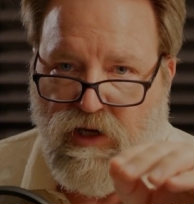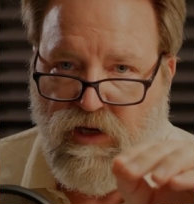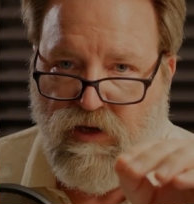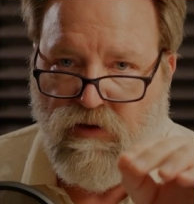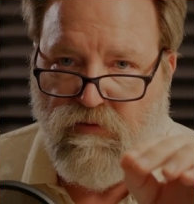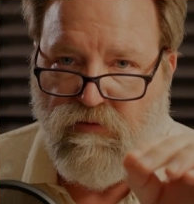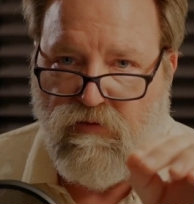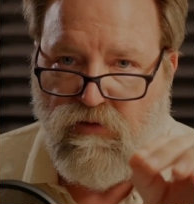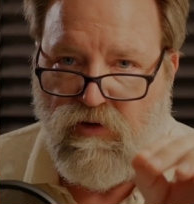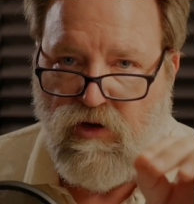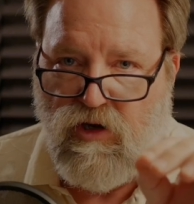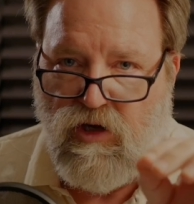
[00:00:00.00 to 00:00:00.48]
of
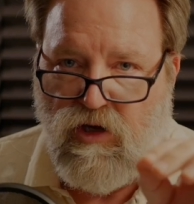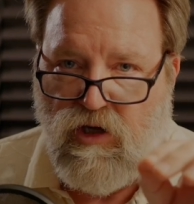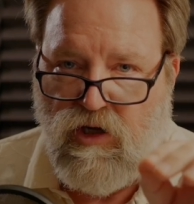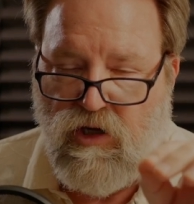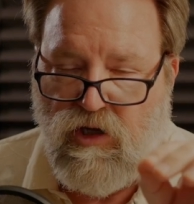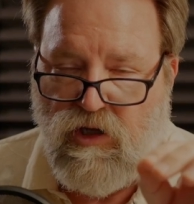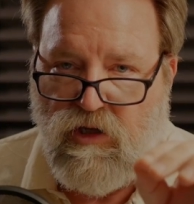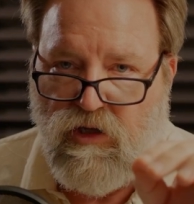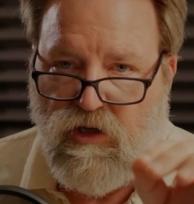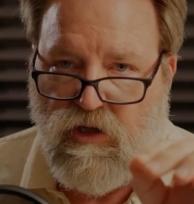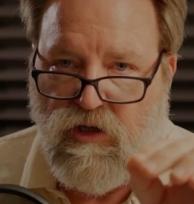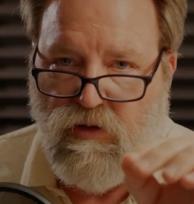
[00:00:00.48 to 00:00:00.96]

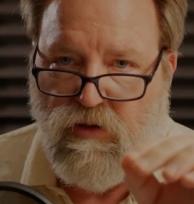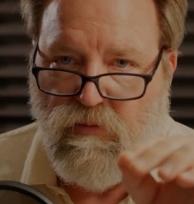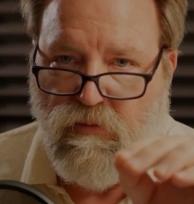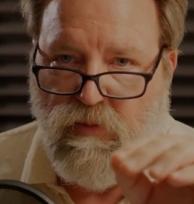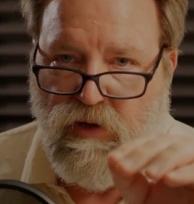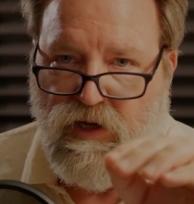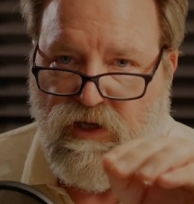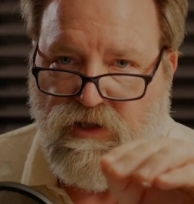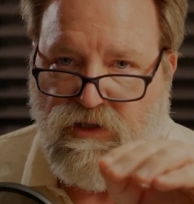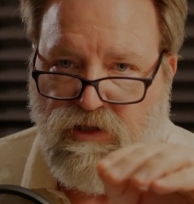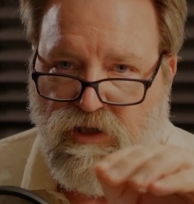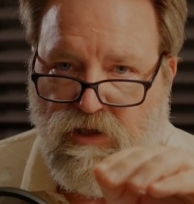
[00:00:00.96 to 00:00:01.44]
run, the
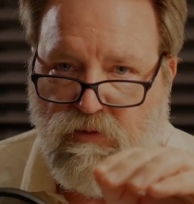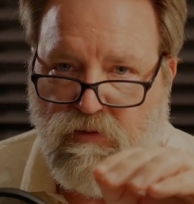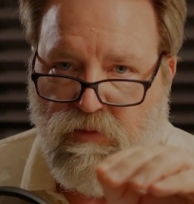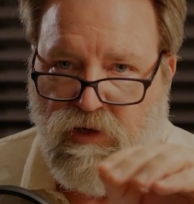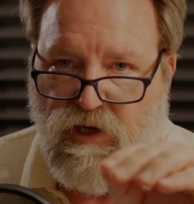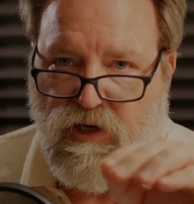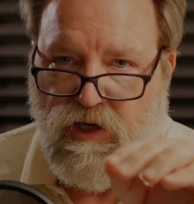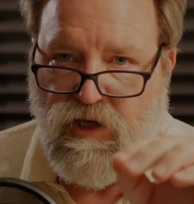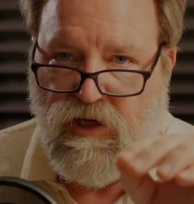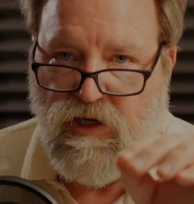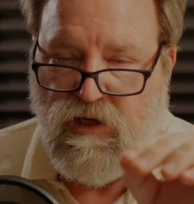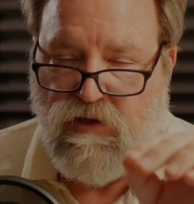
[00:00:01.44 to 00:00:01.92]
basic
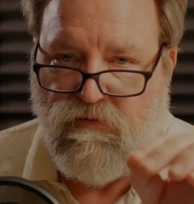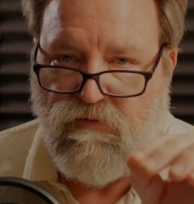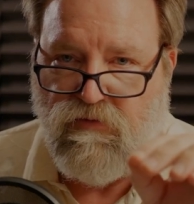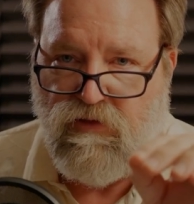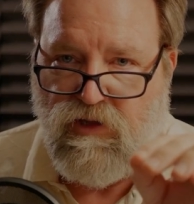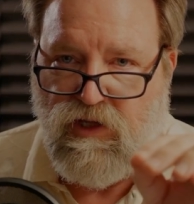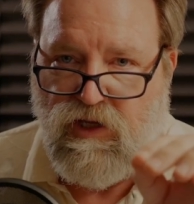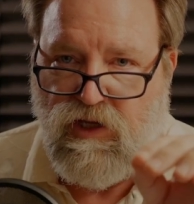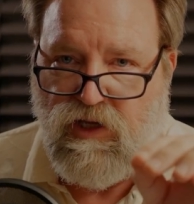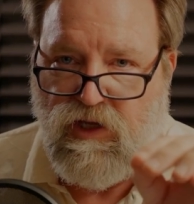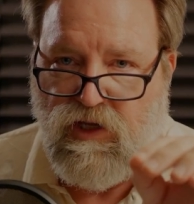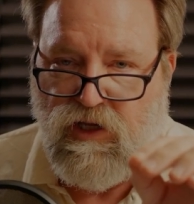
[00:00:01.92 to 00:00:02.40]
meaning of
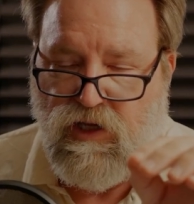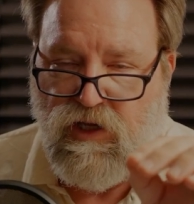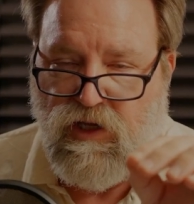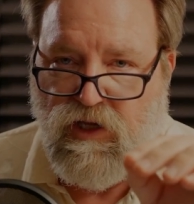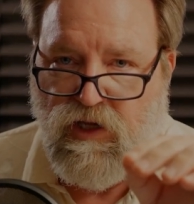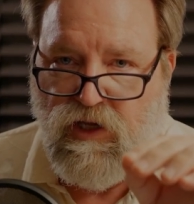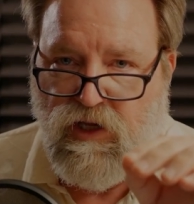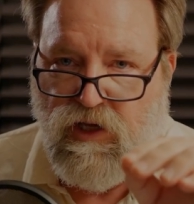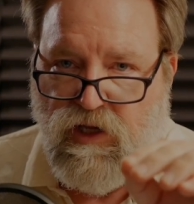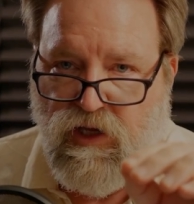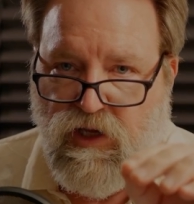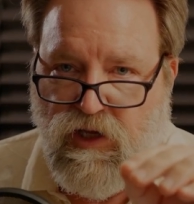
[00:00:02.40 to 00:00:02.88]
thee,
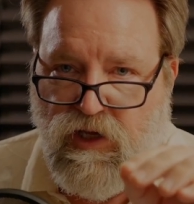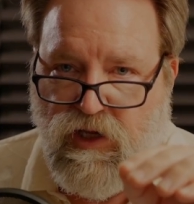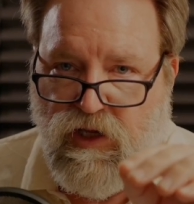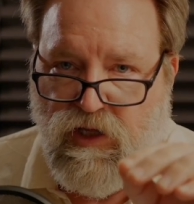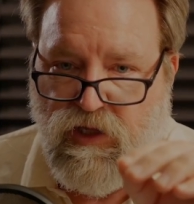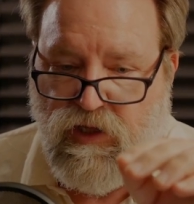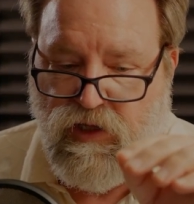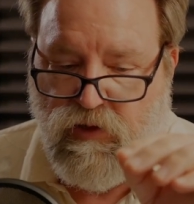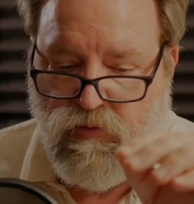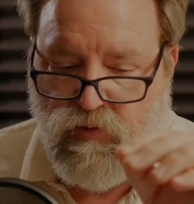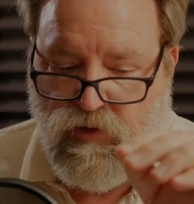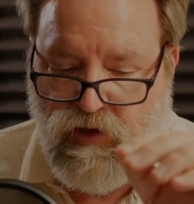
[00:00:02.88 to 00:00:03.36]
and
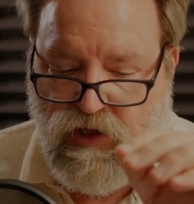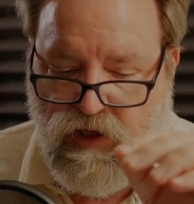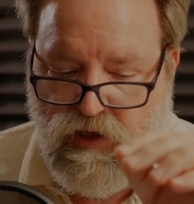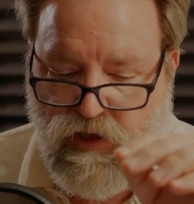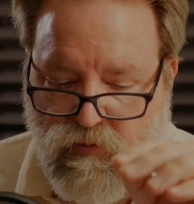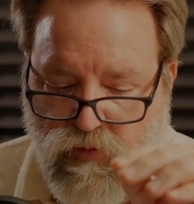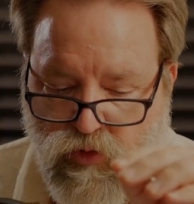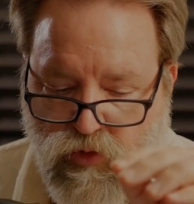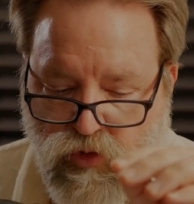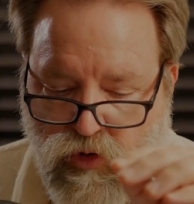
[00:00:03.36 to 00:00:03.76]
then we get more